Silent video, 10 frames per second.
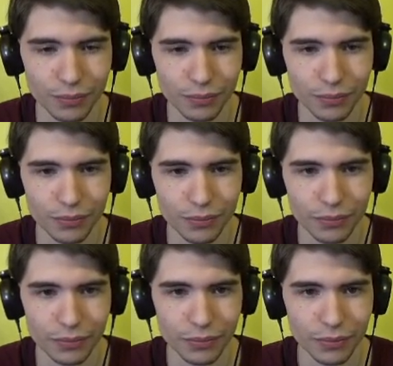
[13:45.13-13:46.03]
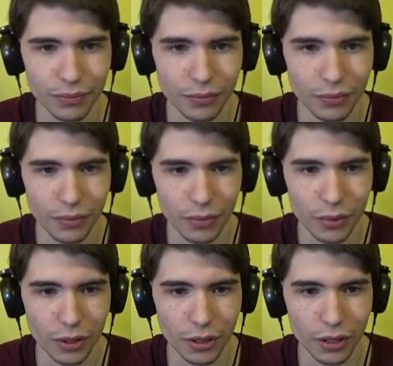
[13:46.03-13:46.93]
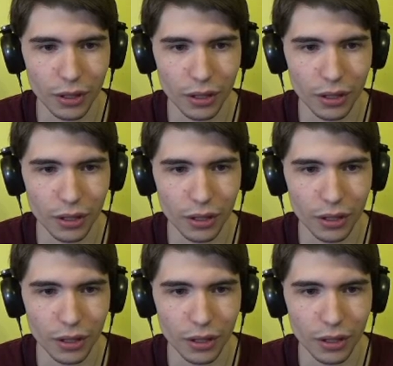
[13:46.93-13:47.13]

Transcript: (silence)